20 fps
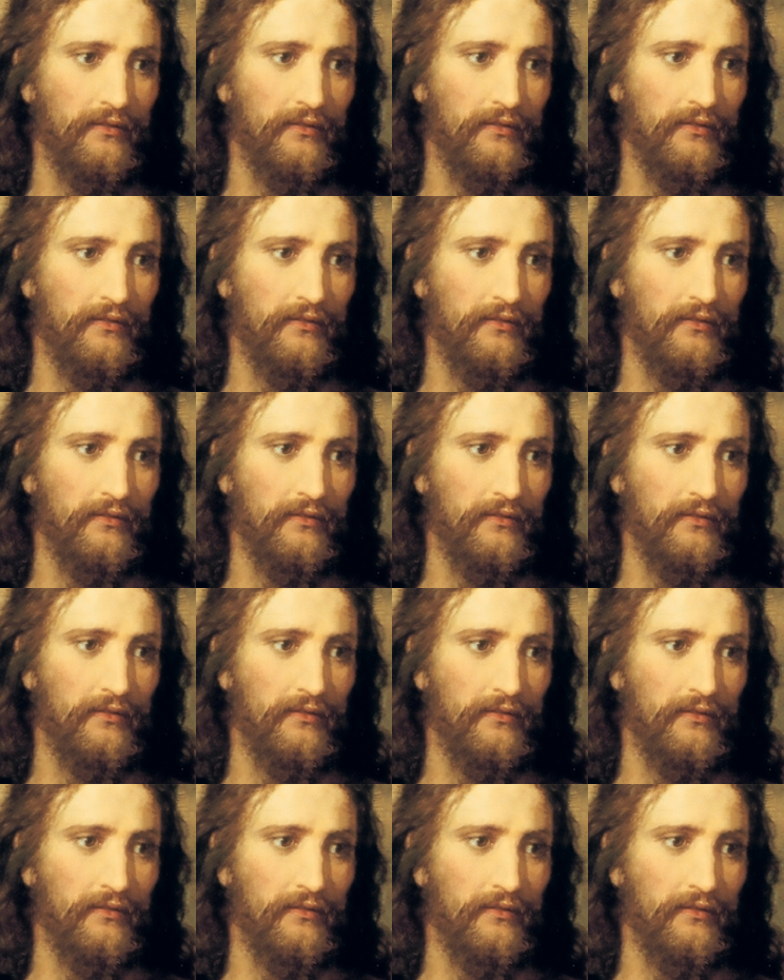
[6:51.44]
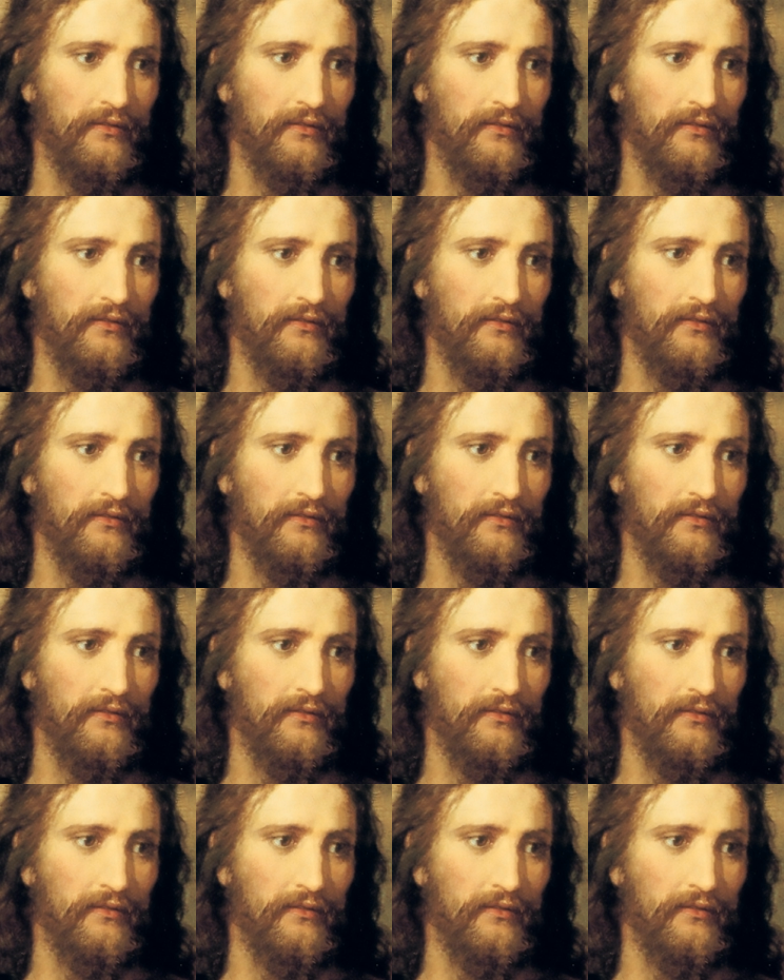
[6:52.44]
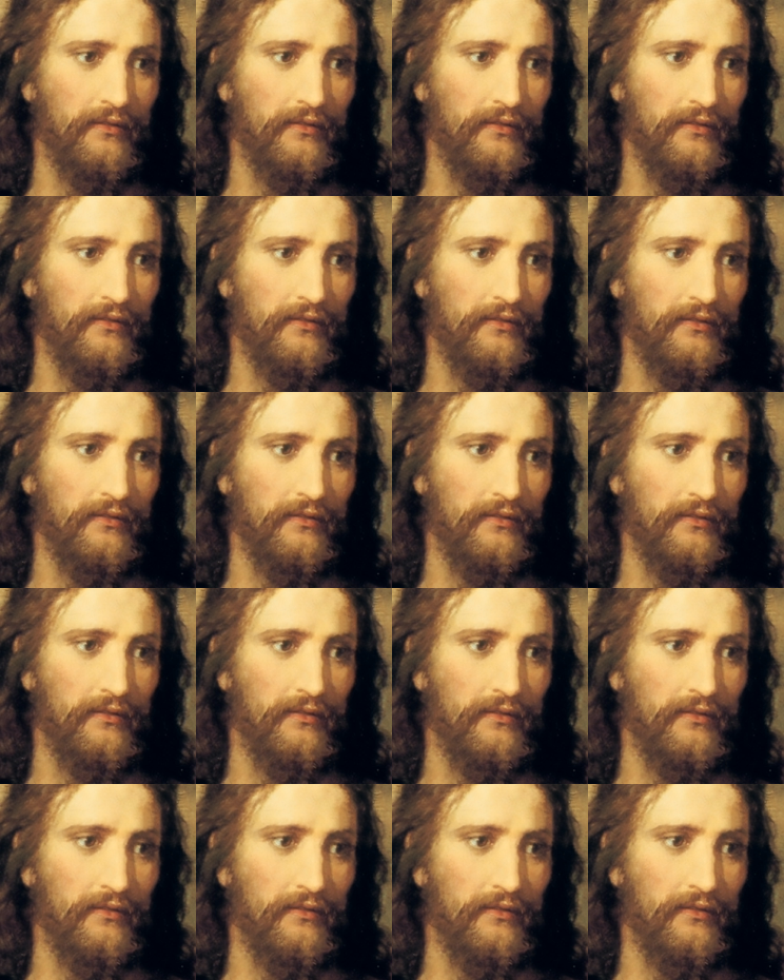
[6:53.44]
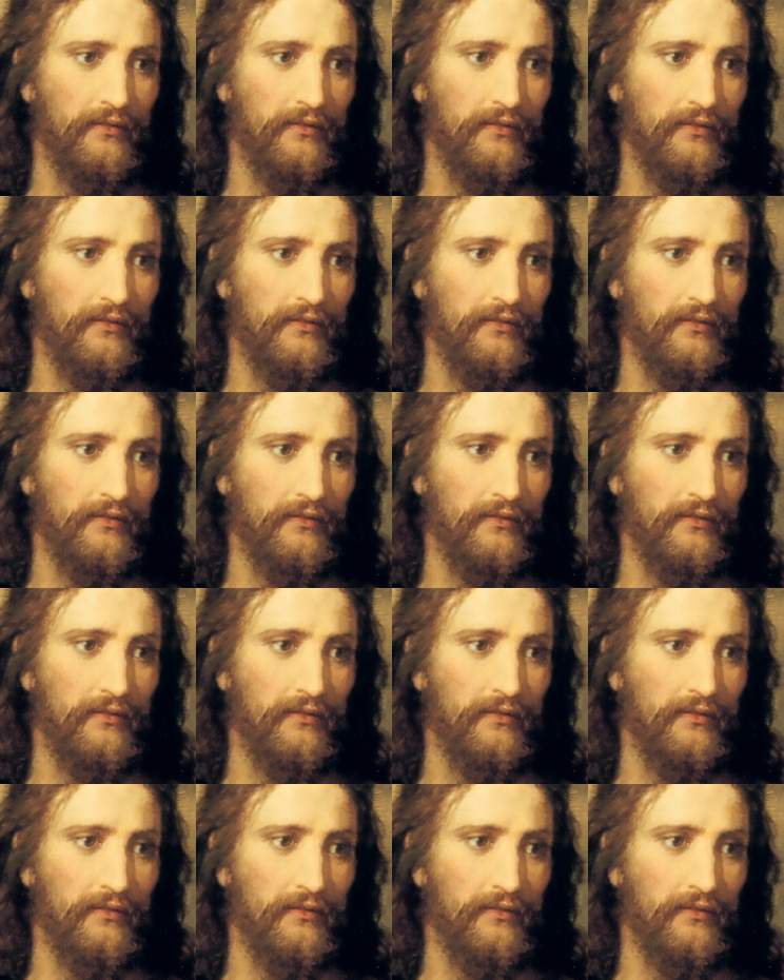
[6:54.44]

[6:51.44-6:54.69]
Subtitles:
(no one is talking)